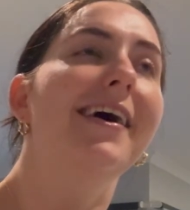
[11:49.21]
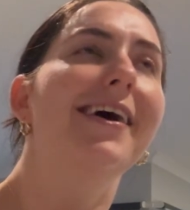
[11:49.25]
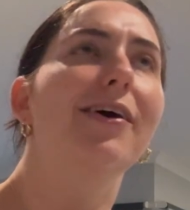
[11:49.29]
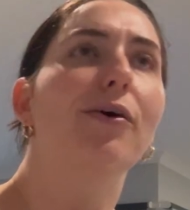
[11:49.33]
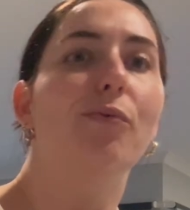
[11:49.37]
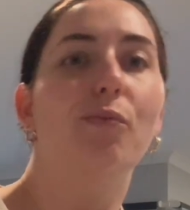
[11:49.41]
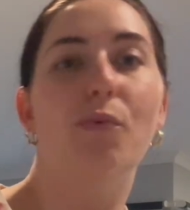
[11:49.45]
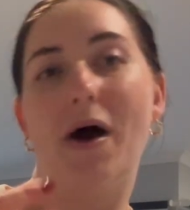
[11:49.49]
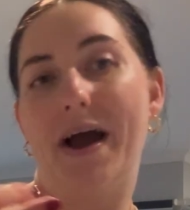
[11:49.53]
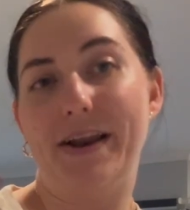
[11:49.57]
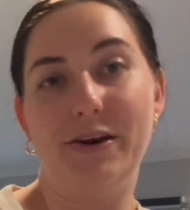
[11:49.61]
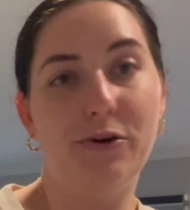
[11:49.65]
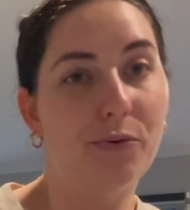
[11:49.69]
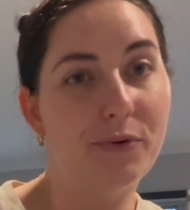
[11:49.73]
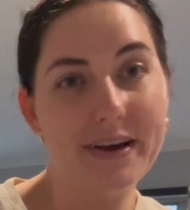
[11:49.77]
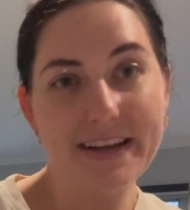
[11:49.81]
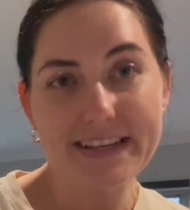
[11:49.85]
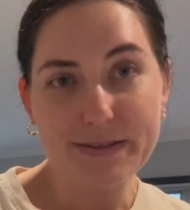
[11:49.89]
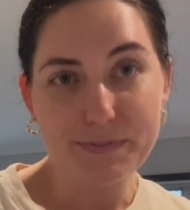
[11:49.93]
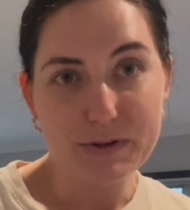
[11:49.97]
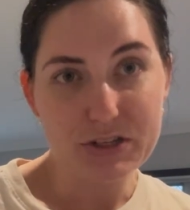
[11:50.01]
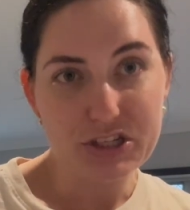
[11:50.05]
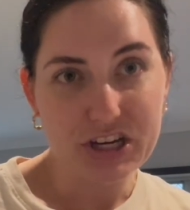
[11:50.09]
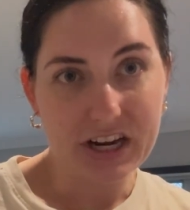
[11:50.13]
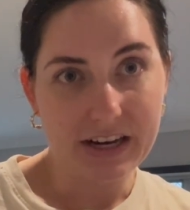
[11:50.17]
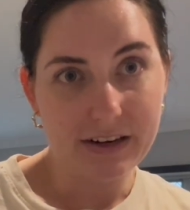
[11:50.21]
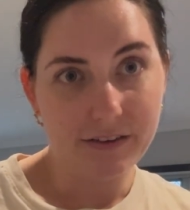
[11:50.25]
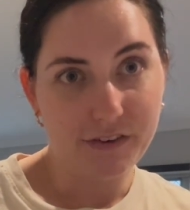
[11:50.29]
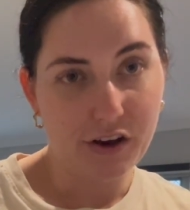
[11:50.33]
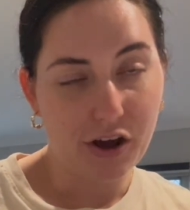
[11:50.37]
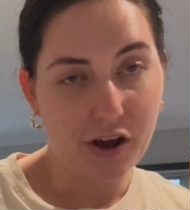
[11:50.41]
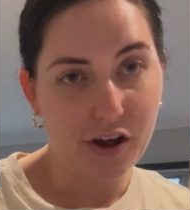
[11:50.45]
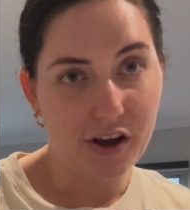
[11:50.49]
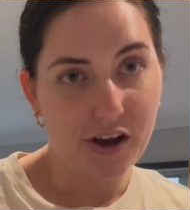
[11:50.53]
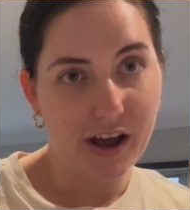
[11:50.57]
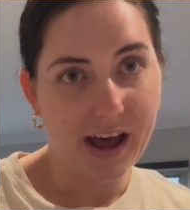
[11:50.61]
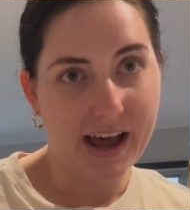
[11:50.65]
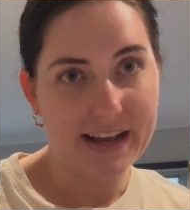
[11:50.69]
white noise machine for
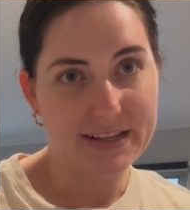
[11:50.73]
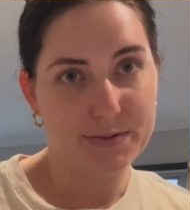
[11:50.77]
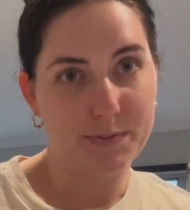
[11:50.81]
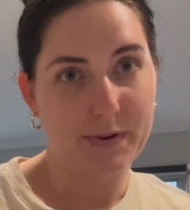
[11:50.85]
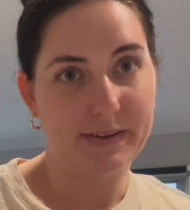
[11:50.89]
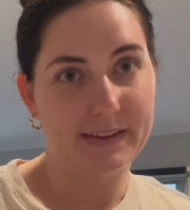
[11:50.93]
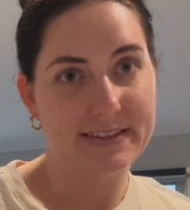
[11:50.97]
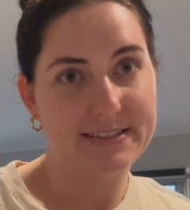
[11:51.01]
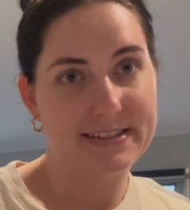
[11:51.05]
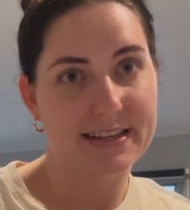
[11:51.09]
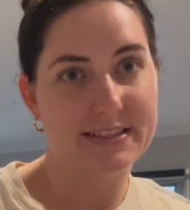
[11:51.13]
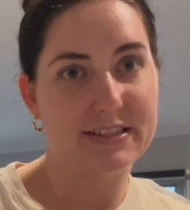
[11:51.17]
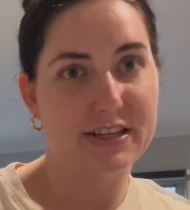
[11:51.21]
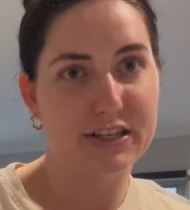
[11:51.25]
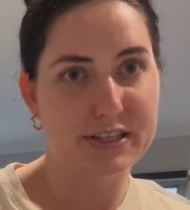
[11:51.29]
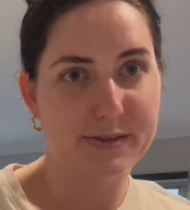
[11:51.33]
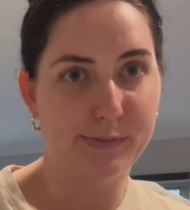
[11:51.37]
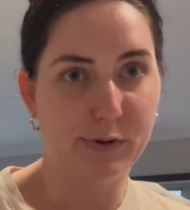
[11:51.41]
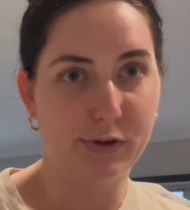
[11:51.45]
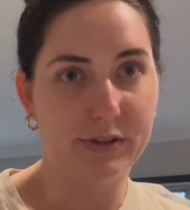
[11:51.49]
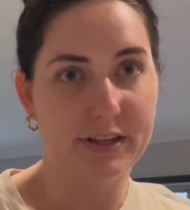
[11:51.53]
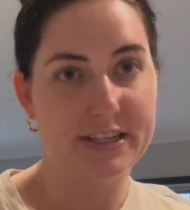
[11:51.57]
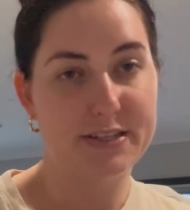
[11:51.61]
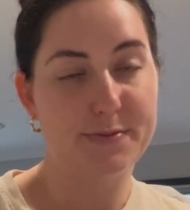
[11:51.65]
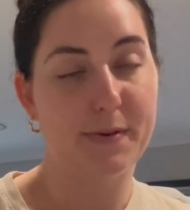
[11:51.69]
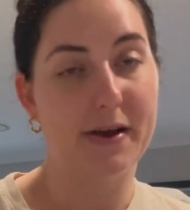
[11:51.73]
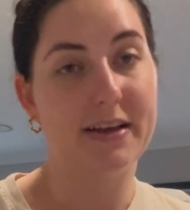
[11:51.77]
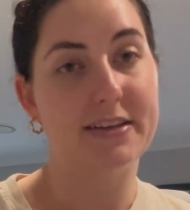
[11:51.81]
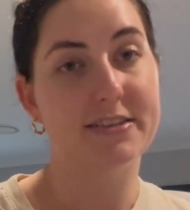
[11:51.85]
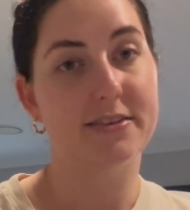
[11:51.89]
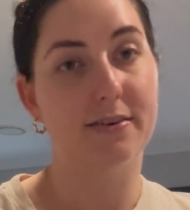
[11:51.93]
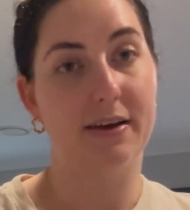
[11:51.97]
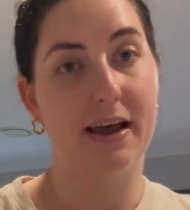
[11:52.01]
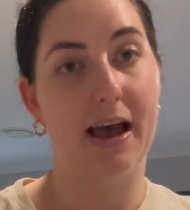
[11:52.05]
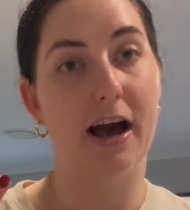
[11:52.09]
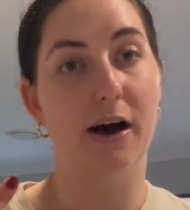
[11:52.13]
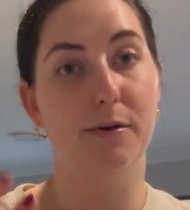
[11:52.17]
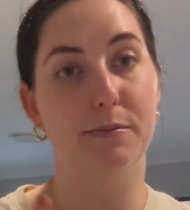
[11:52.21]
her, as well as it's a smaller space, so it
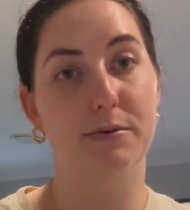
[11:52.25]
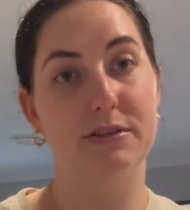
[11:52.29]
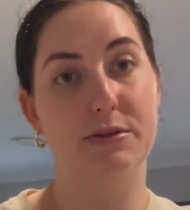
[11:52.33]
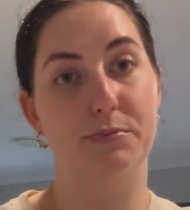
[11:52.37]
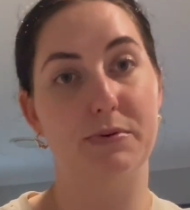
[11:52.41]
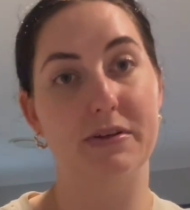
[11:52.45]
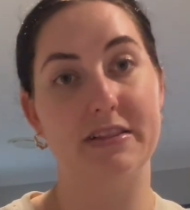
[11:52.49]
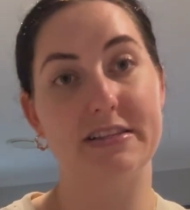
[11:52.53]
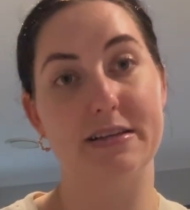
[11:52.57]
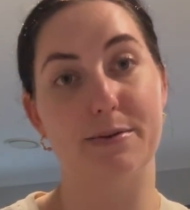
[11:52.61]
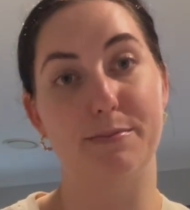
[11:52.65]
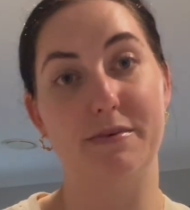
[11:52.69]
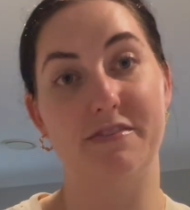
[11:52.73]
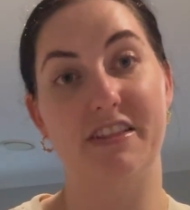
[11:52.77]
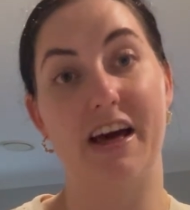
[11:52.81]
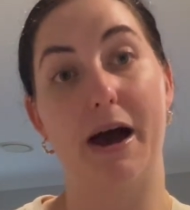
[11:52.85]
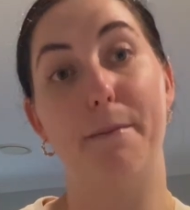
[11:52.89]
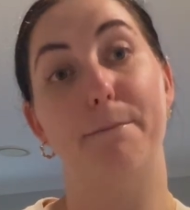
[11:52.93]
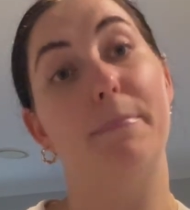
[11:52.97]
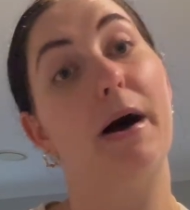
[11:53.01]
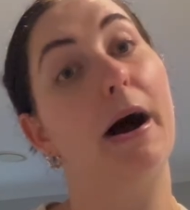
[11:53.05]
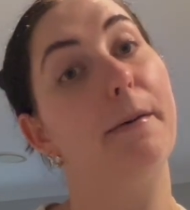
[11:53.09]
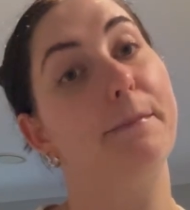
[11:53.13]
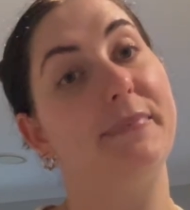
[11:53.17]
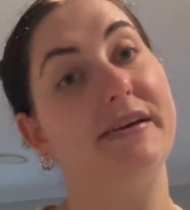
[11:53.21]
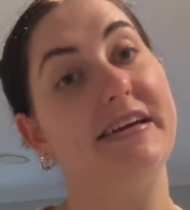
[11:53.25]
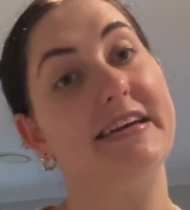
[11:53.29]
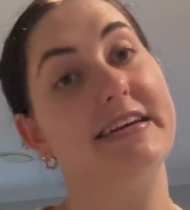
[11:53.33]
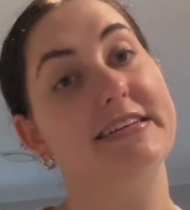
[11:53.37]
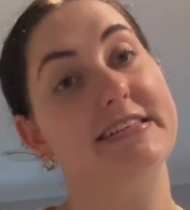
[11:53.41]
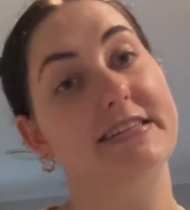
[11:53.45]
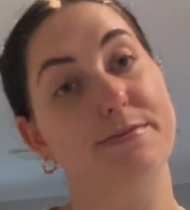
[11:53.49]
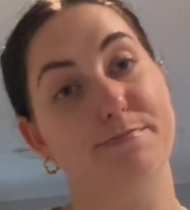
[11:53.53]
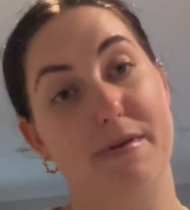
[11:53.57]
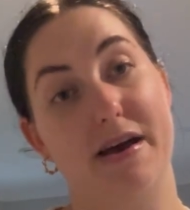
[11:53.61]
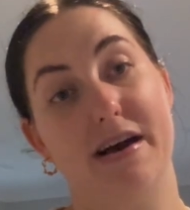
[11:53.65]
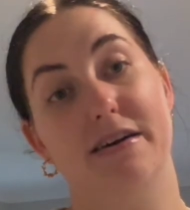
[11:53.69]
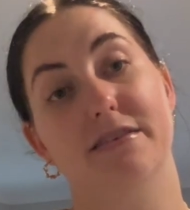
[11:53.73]
helps with some of that puppy
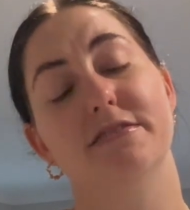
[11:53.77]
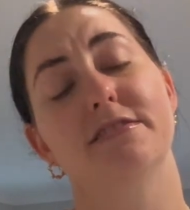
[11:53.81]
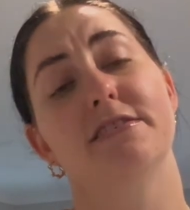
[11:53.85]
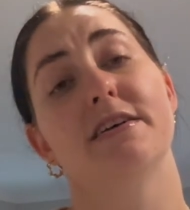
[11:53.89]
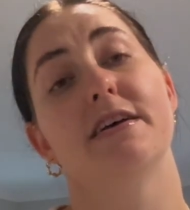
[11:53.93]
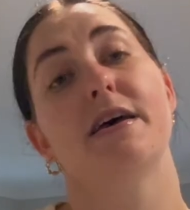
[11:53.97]
smell.